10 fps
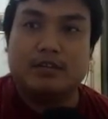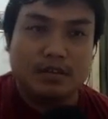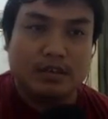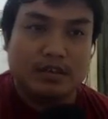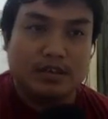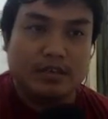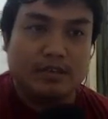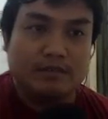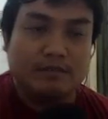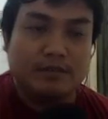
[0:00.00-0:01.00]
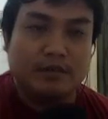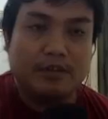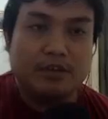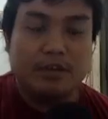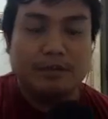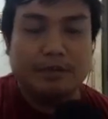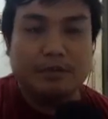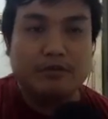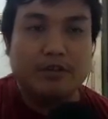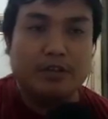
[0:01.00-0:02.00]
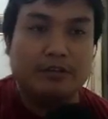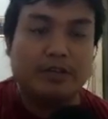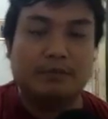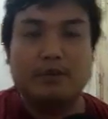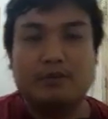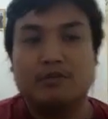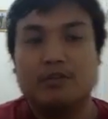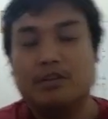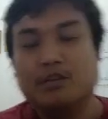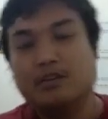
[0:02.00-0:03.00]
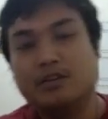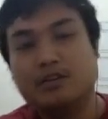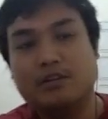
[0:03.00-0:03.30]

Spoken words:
And if you curious about the